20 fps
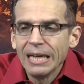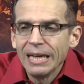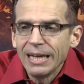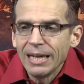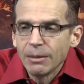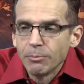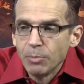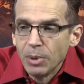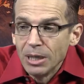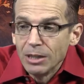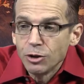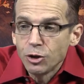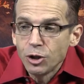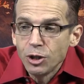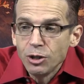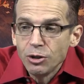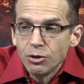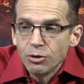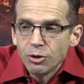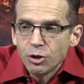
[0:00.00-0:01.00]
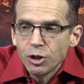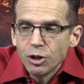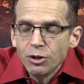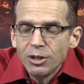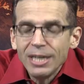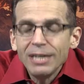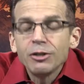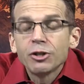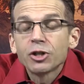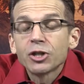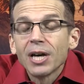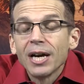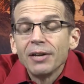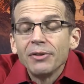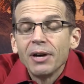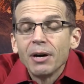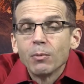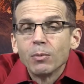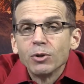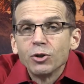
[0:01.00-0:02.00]
But she she did say
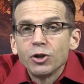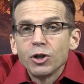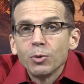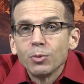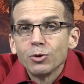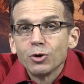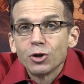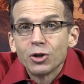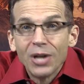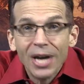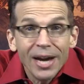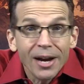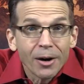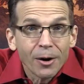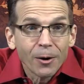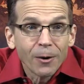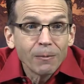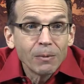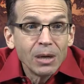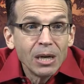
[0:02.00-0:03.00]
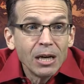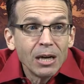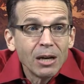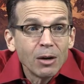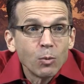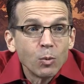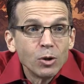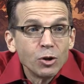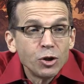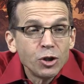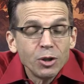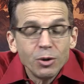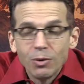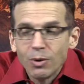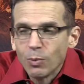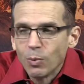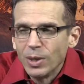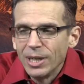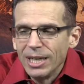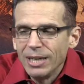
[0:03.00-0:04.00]
that when she was there, when she
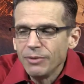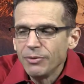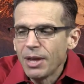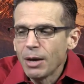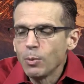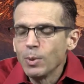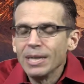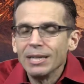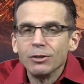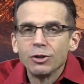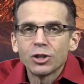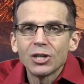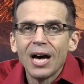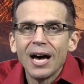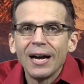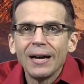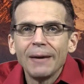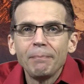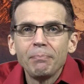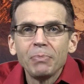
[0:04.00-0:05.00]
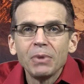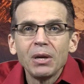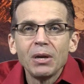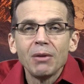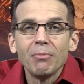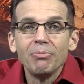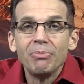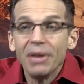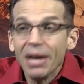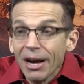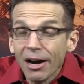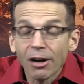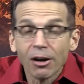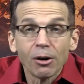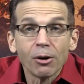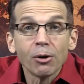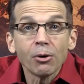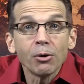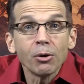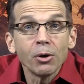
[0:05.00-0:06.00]
when he they went inside,
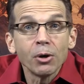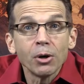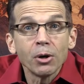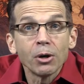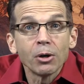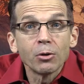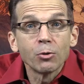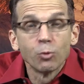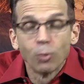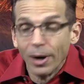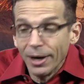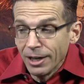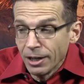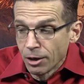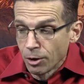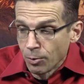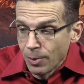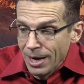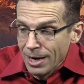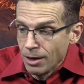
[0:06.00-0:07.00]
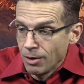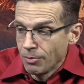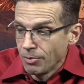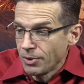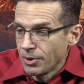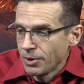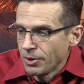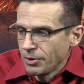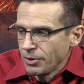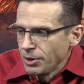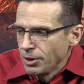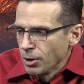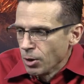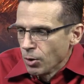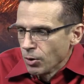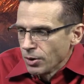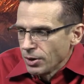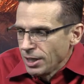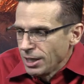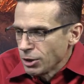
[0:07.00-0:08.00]
there running around you
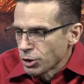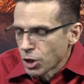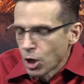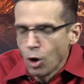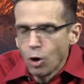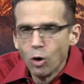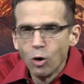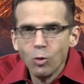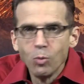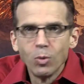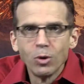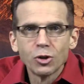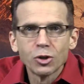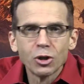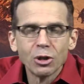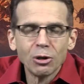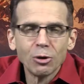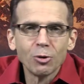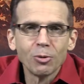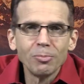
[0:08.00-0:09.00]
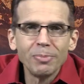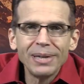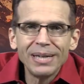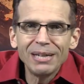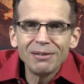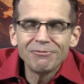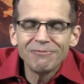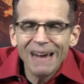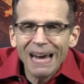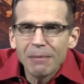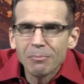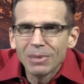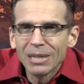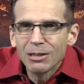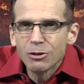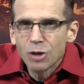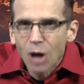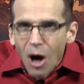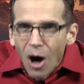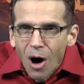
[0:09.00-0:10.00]
know his home was the little bitty family
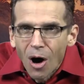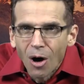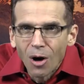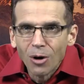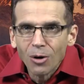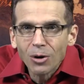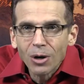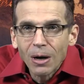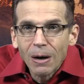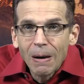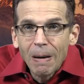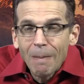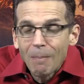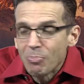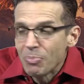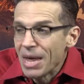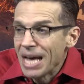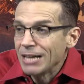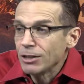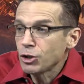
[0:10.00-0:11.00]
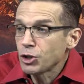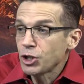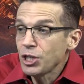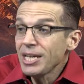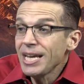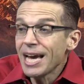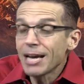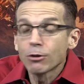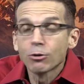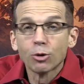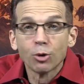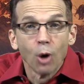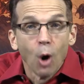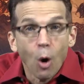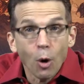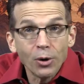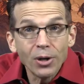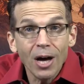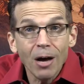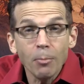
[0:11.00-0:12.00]
dog that she had
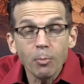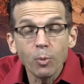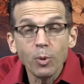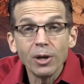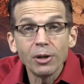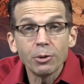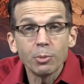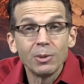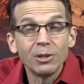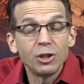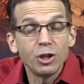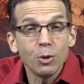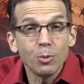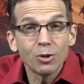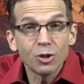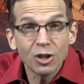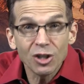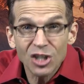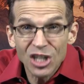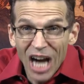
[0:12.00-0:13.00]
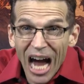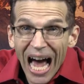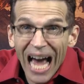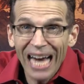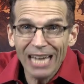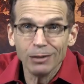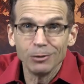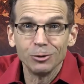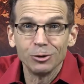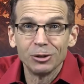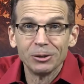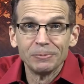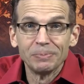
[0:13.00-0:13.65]
grown up with when she was a child.